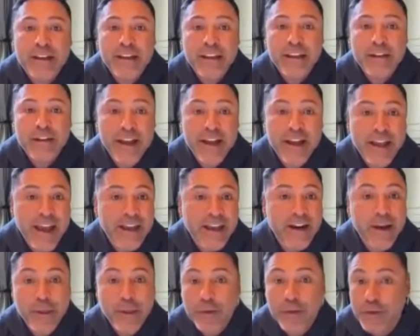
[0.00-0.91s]
You know, I
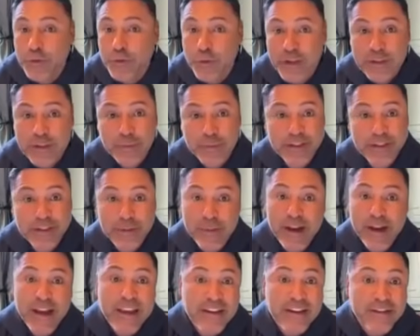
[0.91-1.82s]
had all those whispers in
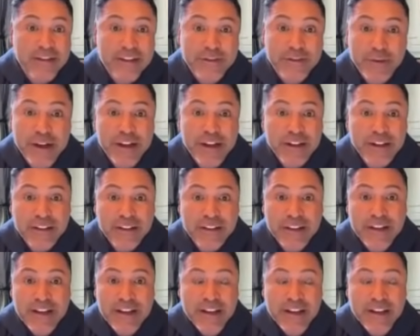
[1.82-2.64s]
my ear as well.